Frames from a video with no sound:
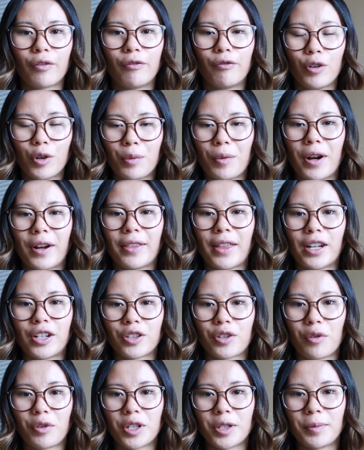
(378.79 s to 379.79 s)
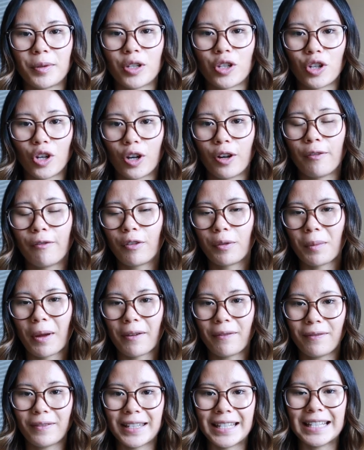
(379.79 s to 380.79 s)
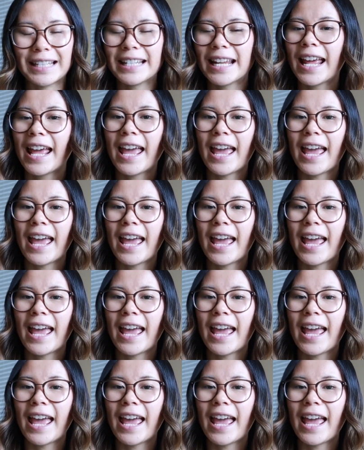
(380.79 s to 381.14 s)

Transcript: footwear that is going to be good for my feet